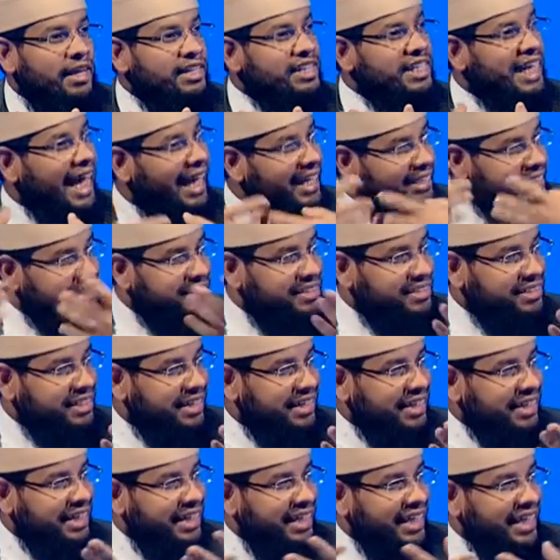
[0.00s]
taste.
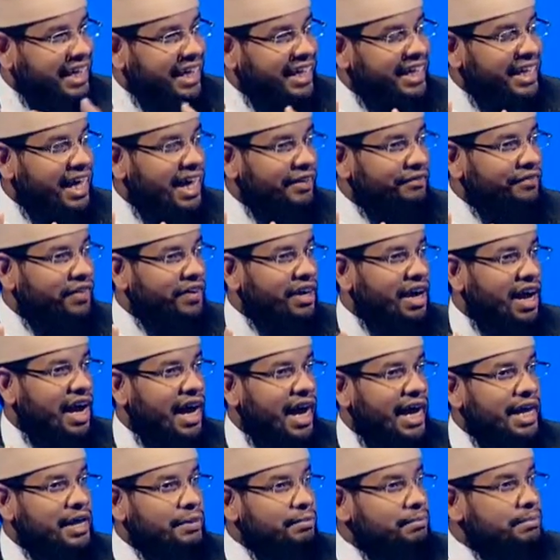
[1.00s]
He had very
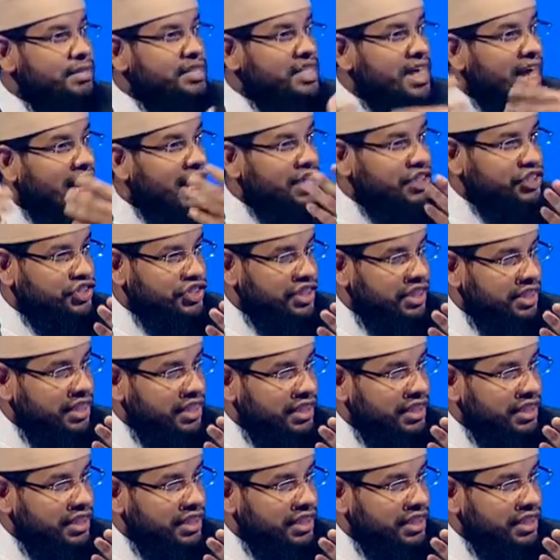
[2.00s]
high mizaj,